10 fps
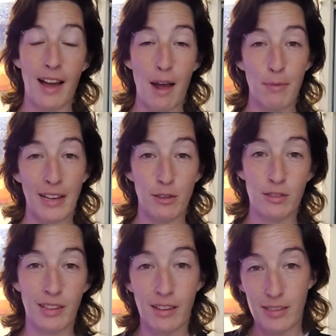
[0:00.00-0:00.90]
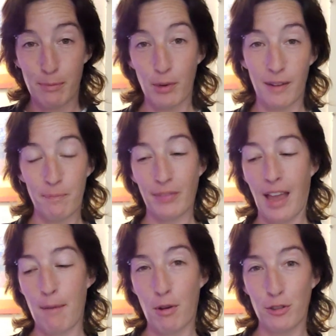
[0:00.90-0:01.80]
I'm not used to this, but
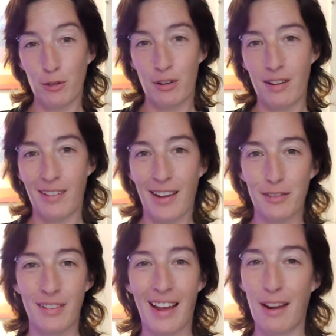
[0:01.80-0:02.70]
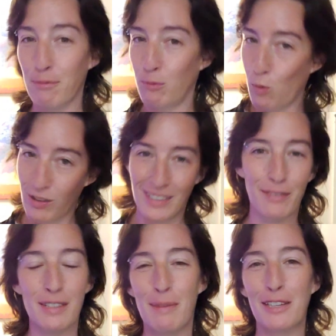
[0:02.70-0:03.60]
I'm also not, want to
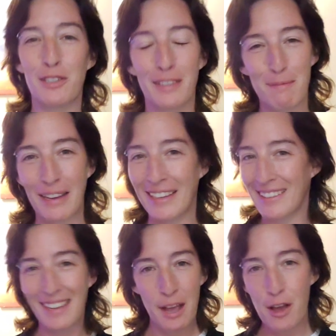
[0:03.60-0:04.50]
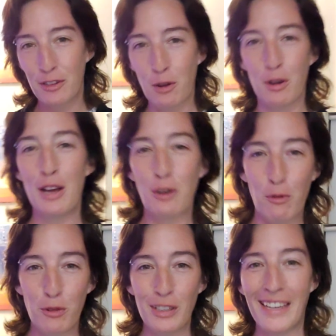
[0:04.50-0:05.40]
definitely make sure that my kid
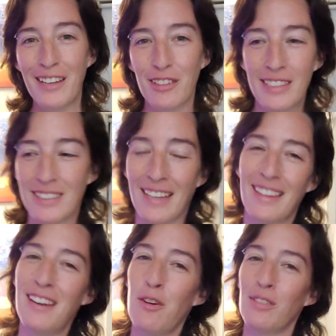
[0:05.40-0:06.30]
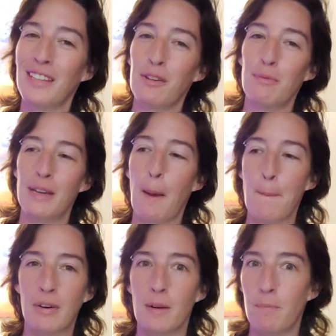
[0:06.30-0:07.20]
don't fully hear this. Like, they know a little bit,
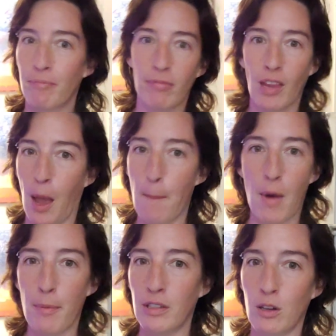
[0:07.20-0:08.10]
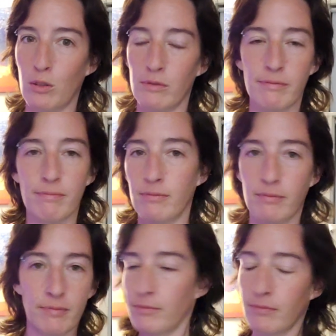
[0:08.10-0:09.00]
but mama don't.
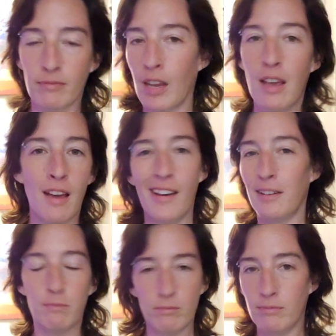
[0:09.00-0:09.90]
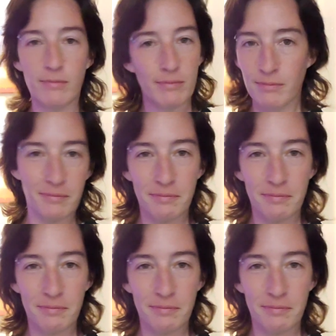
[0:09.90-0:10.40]
Mm-mm, mm-mm.